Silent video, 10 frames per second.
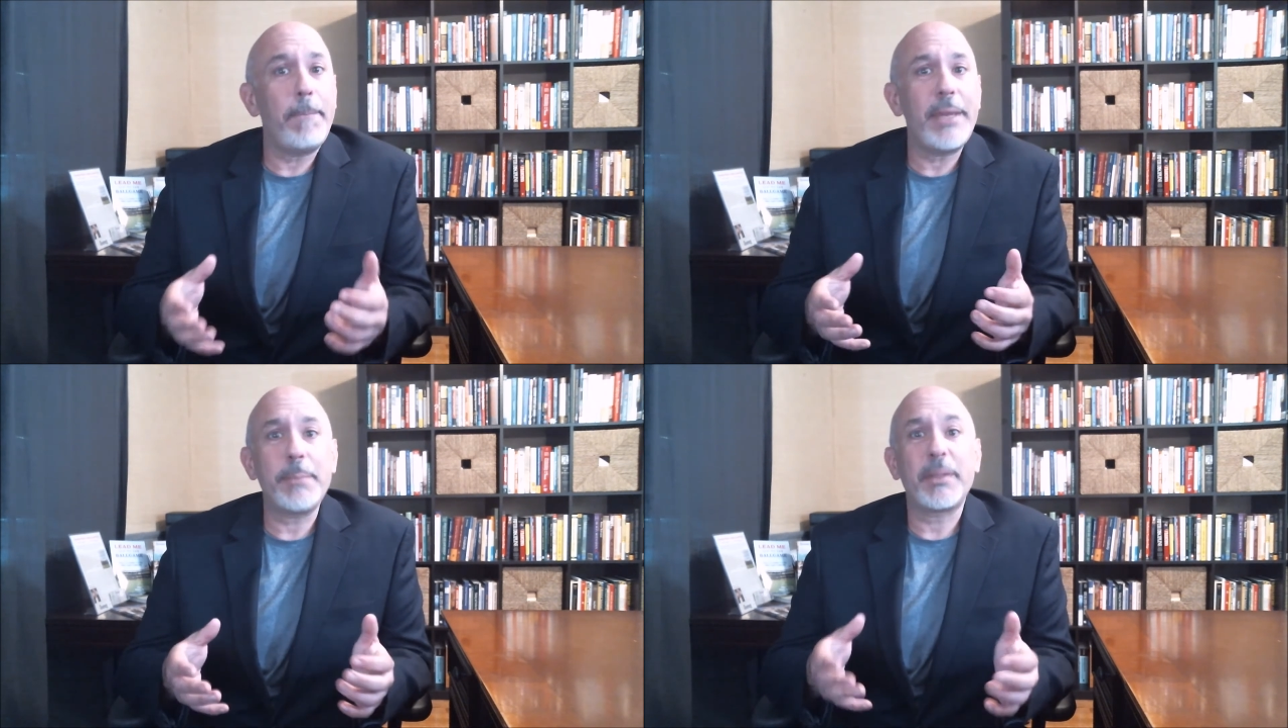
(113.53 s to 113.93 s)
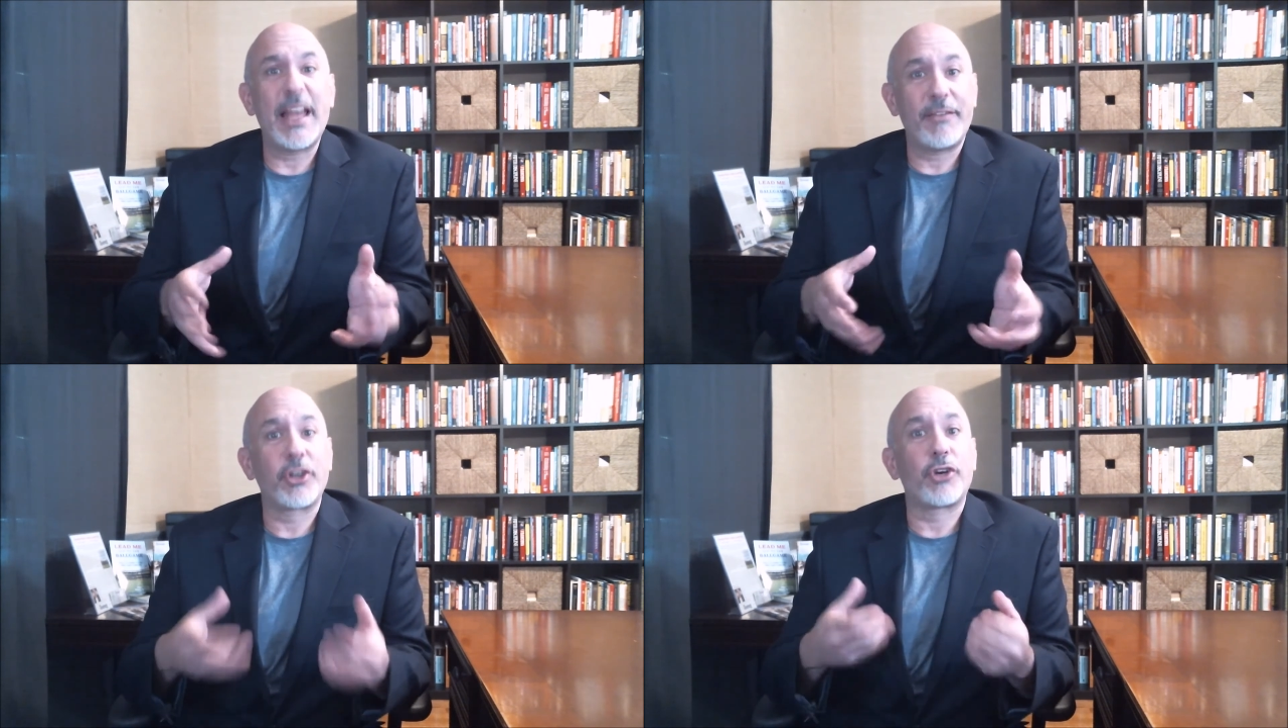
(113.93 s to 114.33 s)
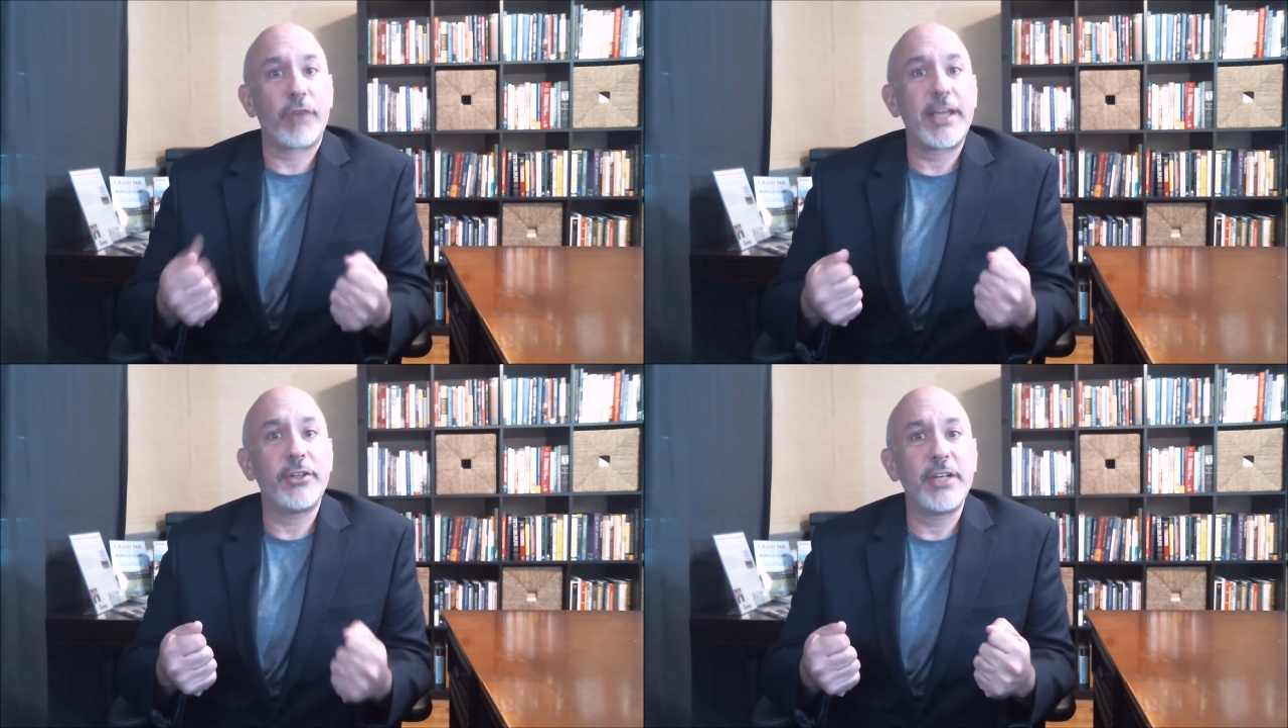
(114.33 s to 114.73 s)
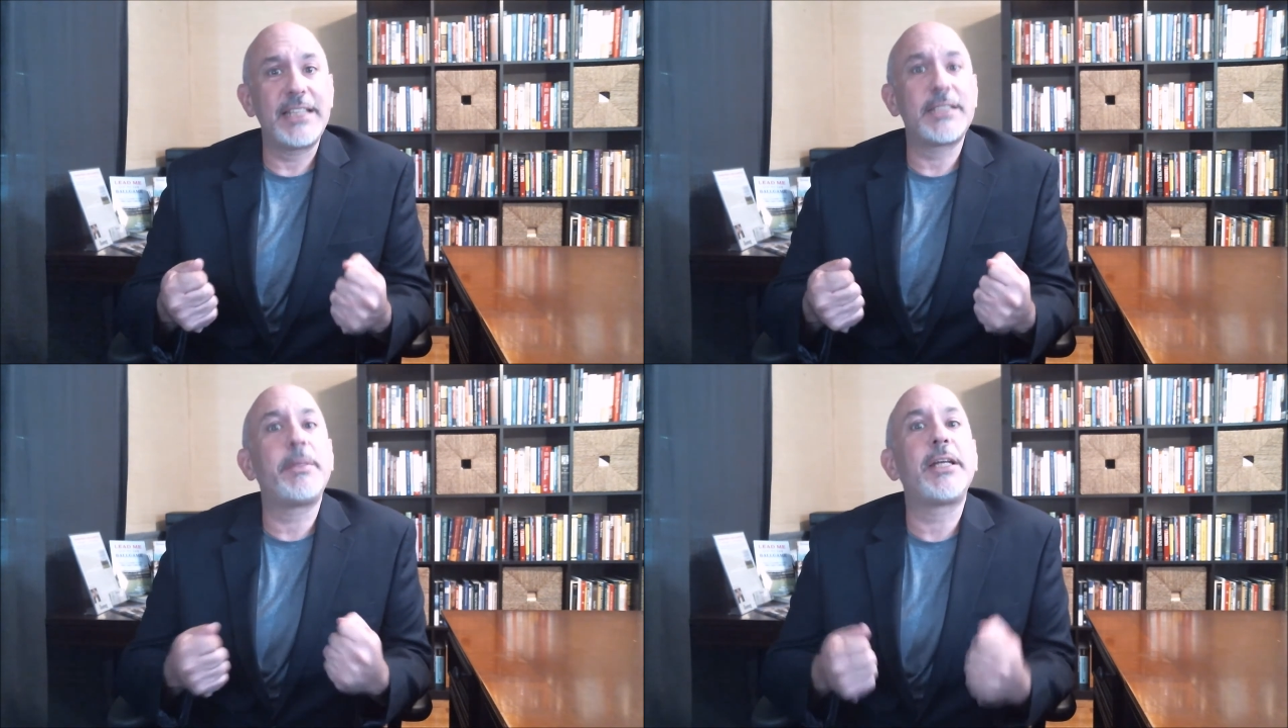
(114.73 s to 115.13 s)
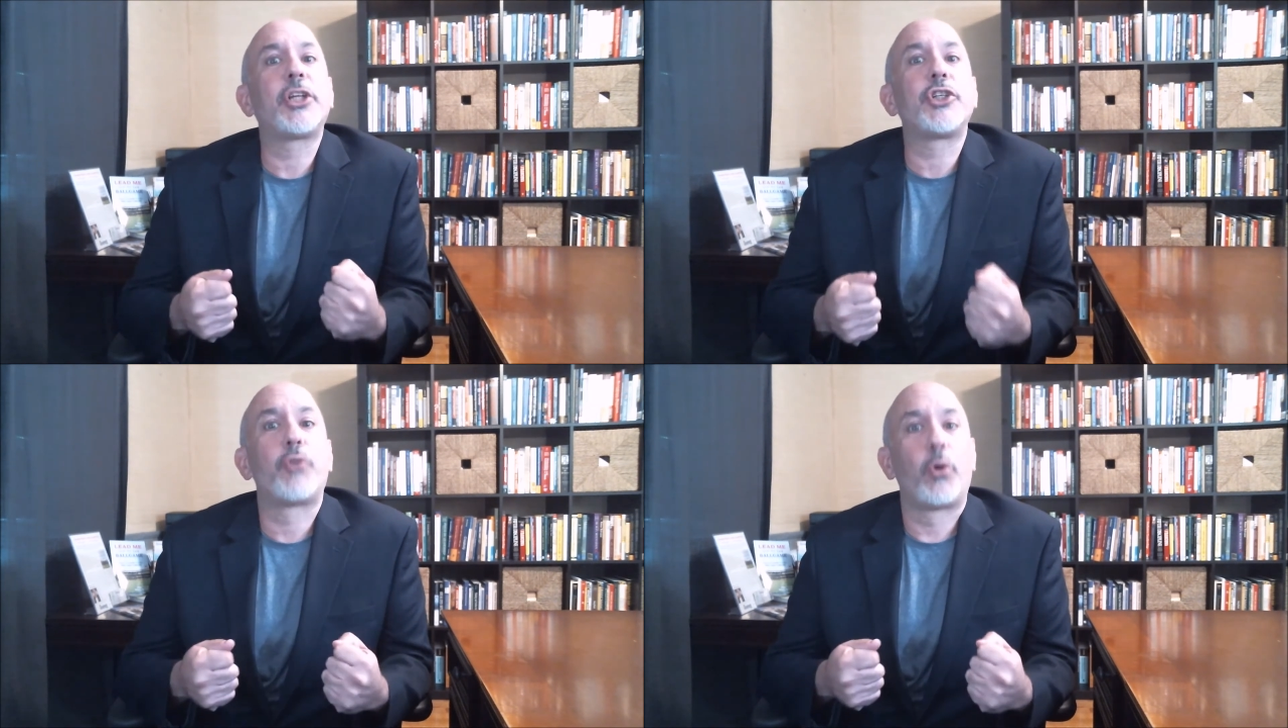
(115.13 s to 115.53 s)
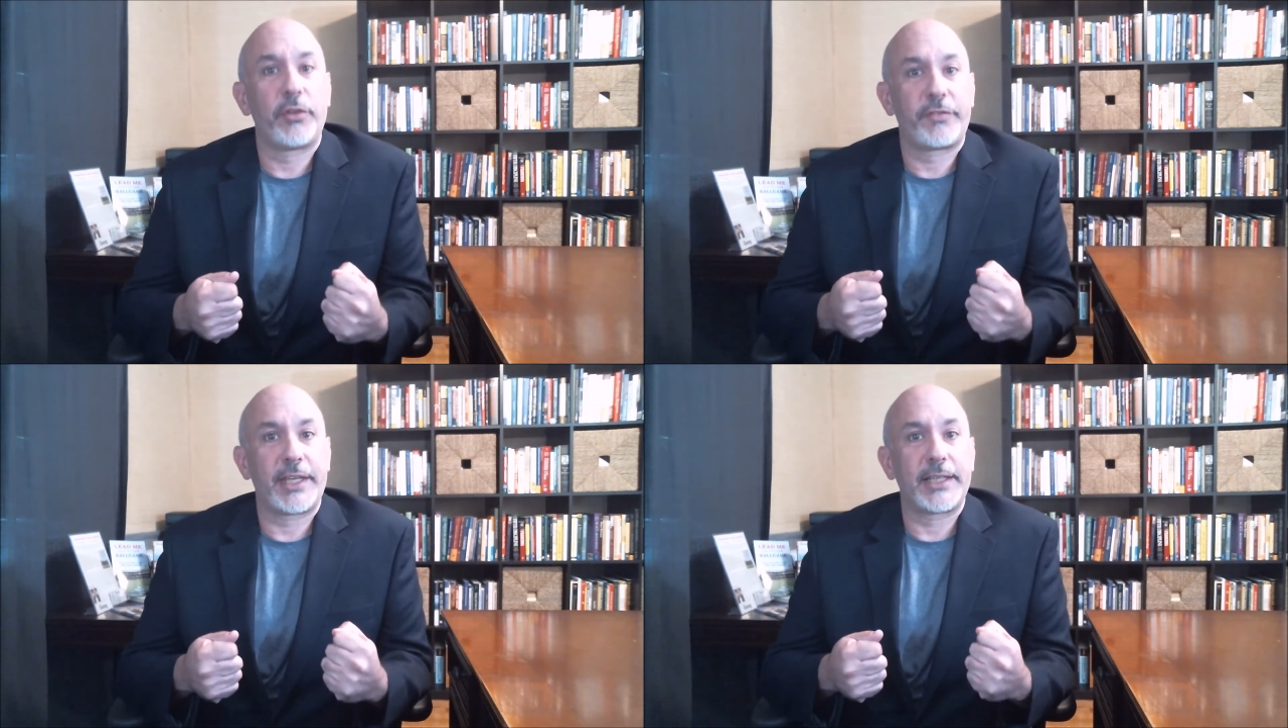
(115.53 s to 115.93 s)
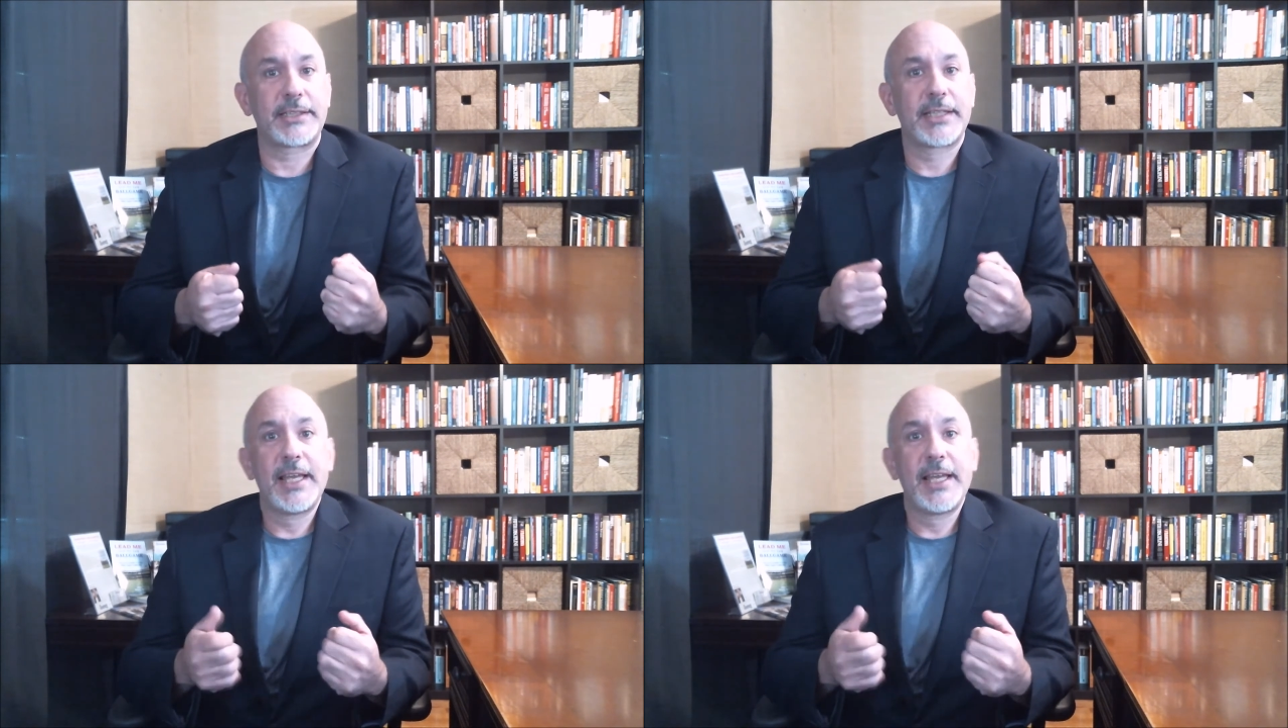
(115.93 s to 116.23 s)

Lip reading: people have a greater need to be in control of things.